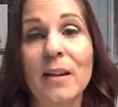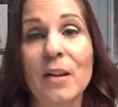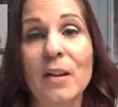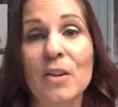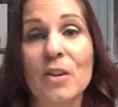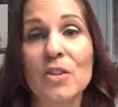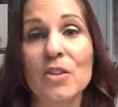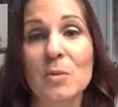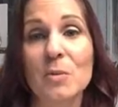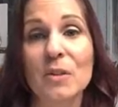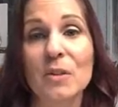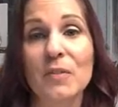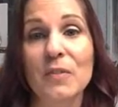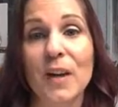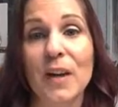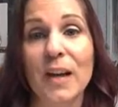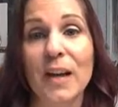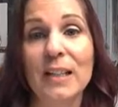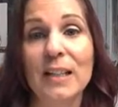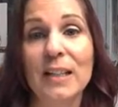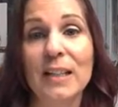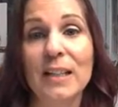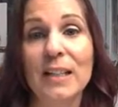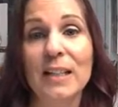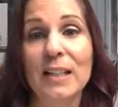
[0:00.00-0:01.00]
So if I
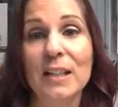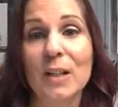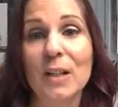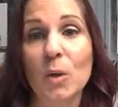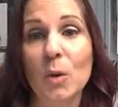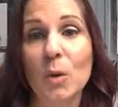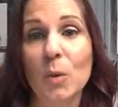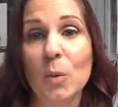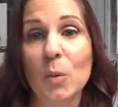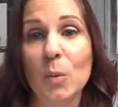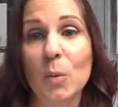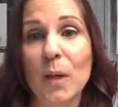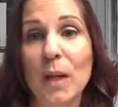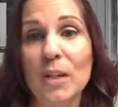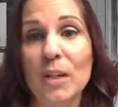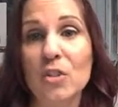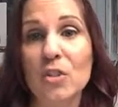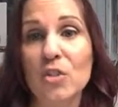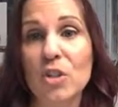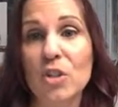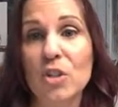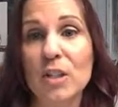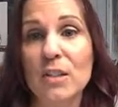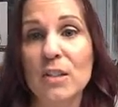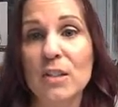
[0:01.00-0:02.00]
need an
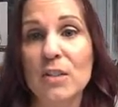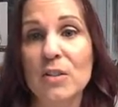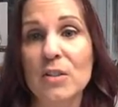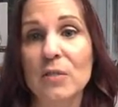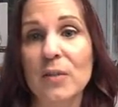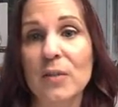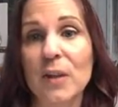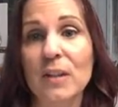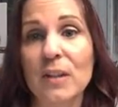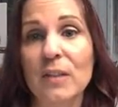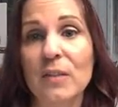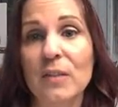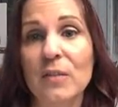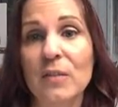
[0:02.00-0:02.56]
equation to find the